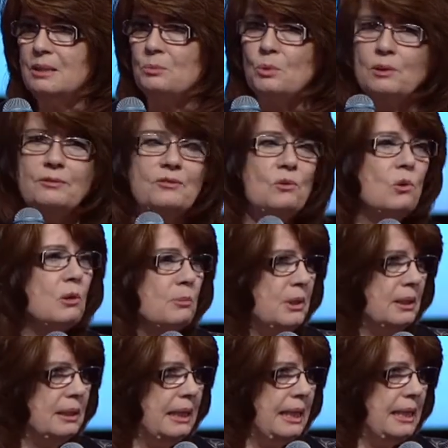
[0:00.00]
We're
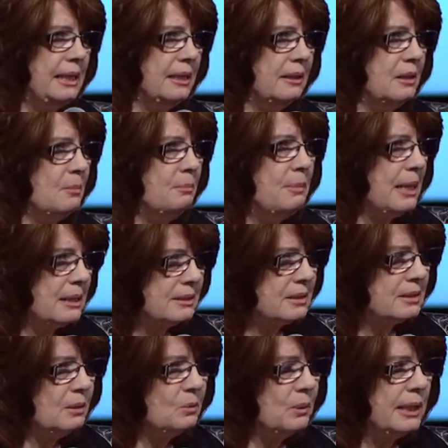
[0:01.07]
formulating the best
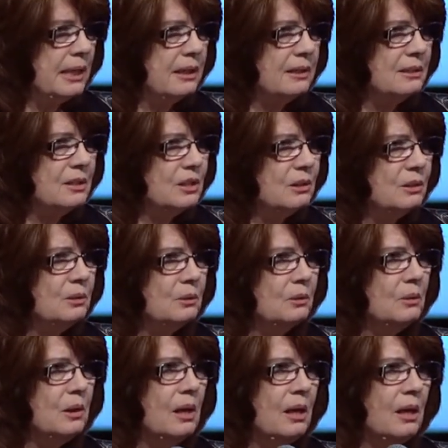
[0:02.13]
that we can do.